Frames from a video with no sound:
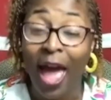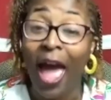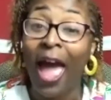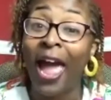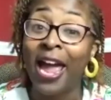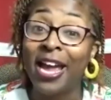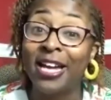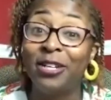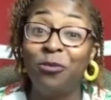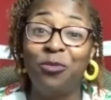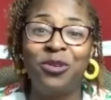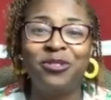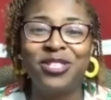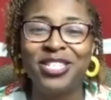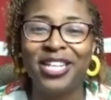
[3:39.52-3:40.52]
And we'll
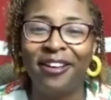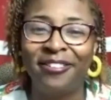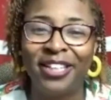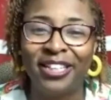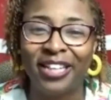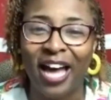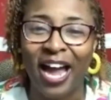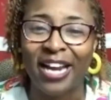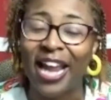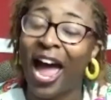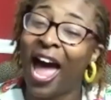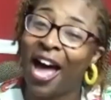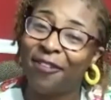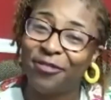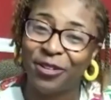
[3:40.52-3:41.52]
stay on the line
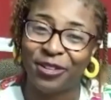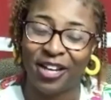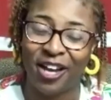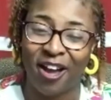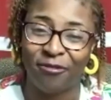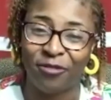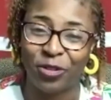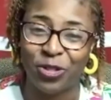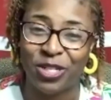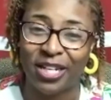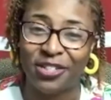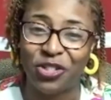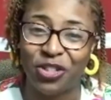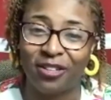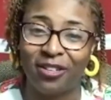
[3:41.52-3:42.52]
after the
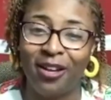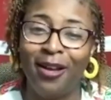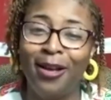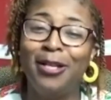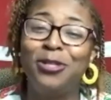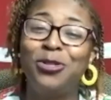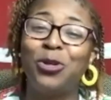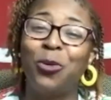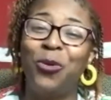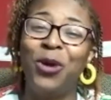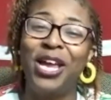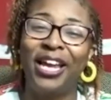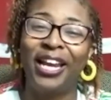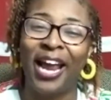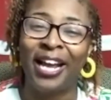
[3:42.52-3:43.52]
conversation so we
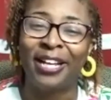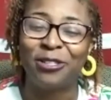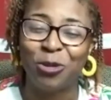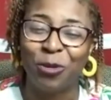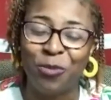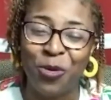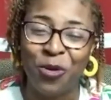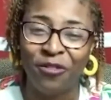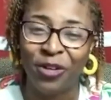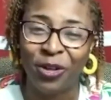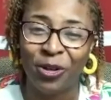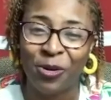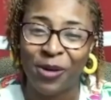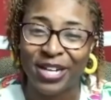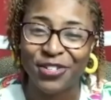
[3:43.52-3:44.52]
can answer more of your
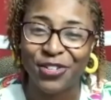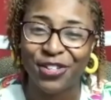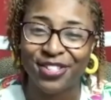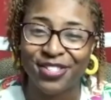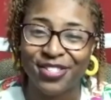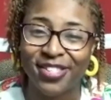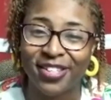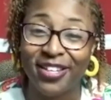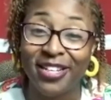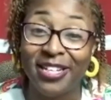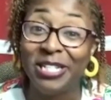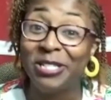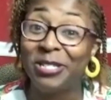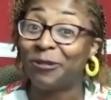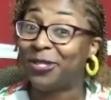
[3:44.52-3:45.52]
questions.
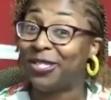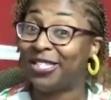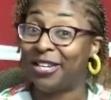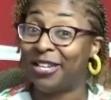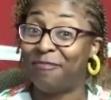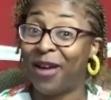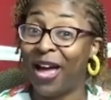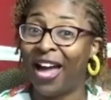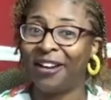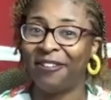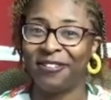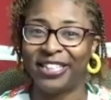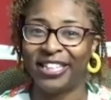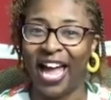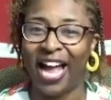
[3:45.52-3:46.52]
So sit back,
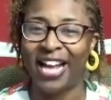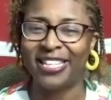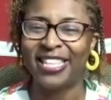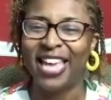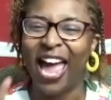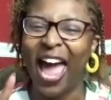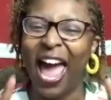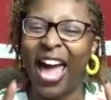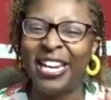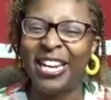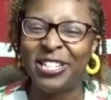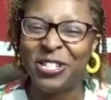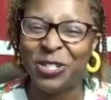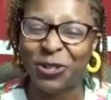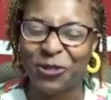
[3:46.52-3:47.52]
relax, and
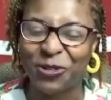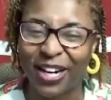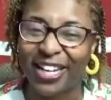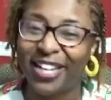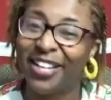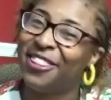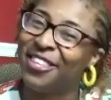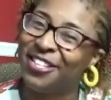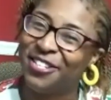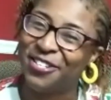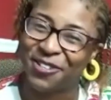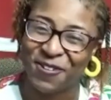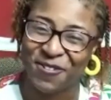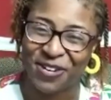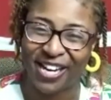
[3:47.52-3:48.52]
enjoy the
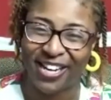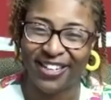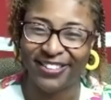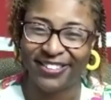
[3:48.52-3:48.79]
journey.